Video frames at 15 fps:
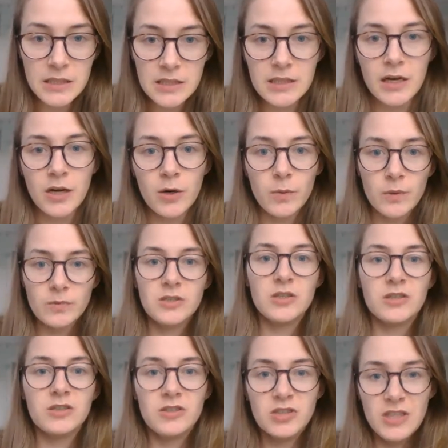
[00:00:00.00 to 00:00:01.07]
The other one was
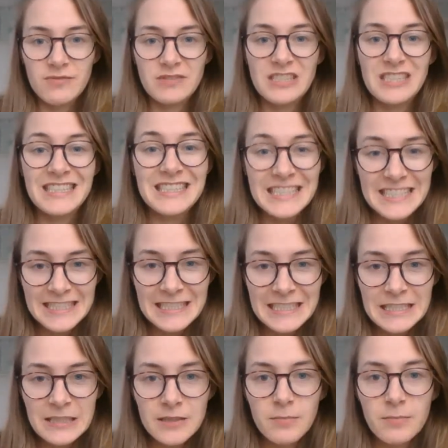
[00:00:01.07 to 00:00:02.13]

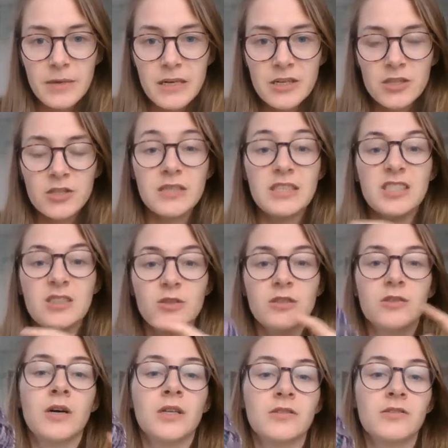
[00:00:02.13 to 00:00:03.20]
117 meters, and this is
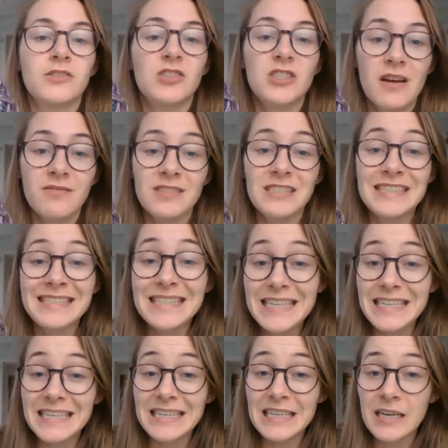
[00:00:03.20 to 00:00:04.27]

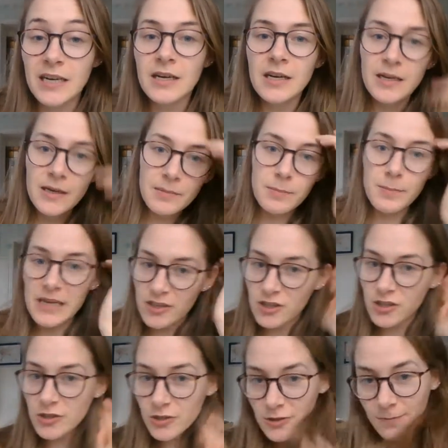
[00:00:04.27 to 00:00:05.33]
170
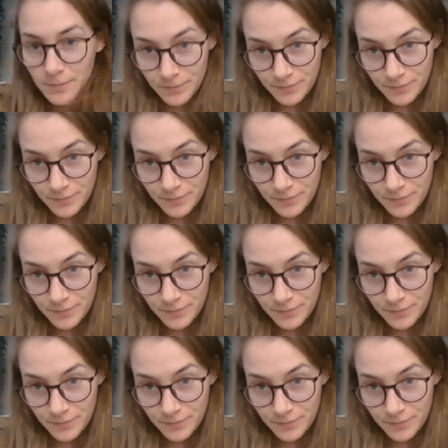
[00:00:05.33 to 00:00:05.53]
meters.